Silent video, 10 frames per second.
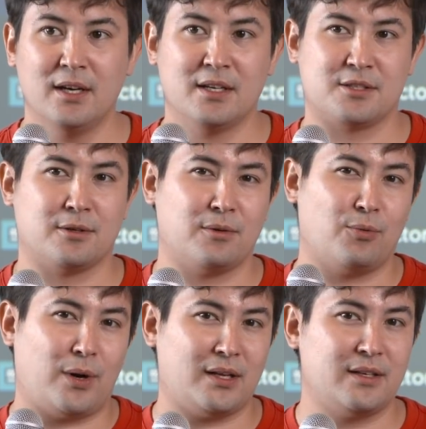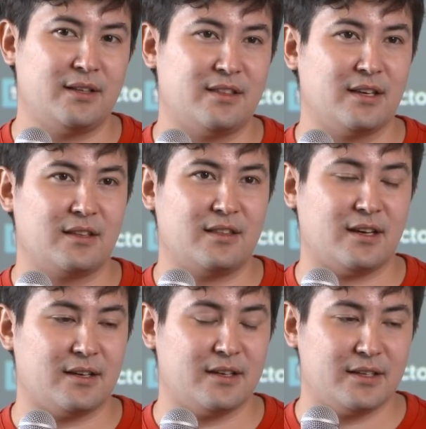So while I think
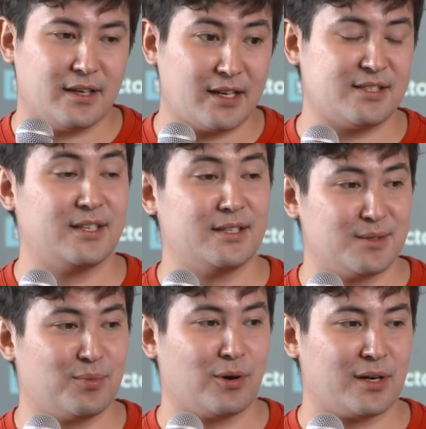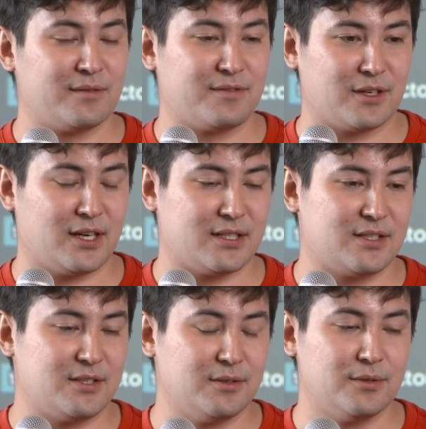that, yes, it is important for us
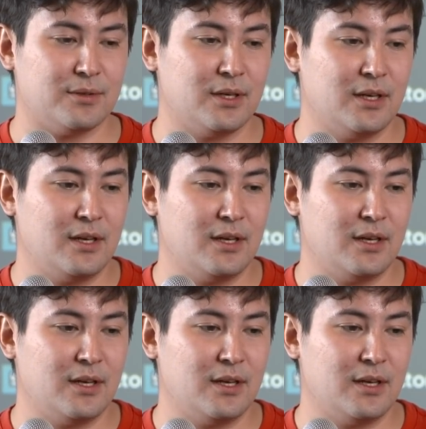to